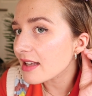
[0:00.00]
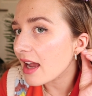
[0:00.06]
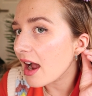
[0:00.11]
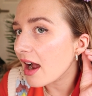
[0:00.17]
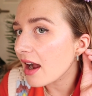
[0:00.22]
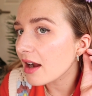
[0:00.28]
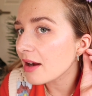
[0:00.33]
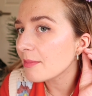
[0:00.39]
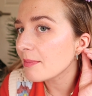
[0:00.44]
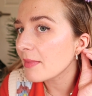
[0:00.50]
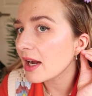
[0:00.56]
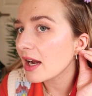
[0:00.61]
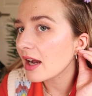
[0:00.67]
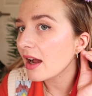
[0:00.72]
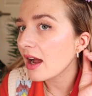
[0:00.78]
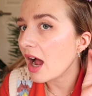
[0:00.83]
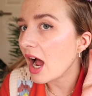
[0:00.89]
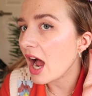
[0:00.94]

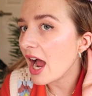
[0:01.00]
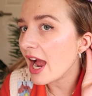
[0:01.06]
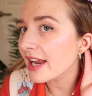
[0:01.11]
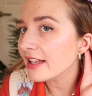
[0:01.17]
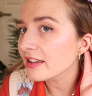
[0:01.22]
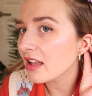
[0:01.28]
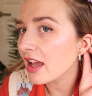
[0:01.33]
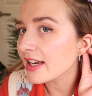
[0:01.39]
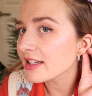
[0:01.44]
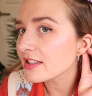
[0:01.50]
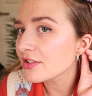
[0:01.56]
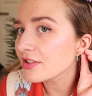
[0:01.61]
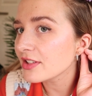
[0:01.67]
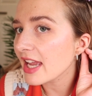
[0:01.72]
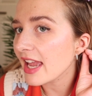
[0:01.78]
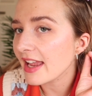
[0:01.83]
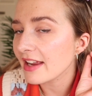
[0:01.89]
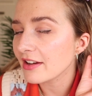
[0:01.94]
I like to
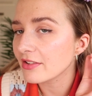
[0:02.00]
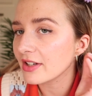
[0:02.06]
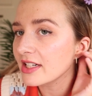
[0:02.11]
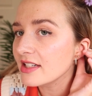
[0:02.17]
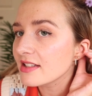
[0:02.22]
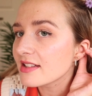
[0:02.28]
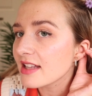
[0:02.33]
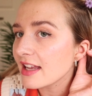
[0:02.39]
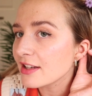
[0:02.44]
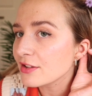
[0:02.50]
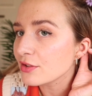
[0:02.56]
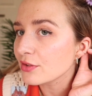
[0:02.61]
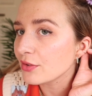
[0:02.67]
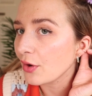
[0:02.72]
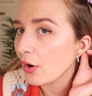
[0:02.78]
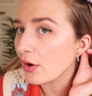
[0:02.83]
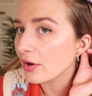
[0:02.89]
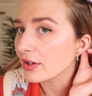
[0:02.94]
get earrings that do
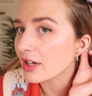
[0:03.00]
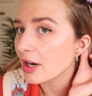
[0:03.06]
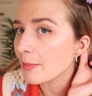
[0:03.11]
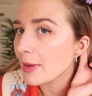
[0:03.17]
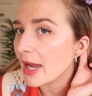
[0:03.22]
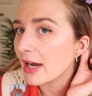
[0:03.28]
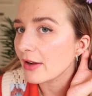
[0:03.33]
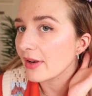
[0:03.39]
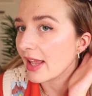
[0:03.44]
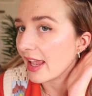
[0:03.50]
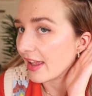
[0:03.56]
not come out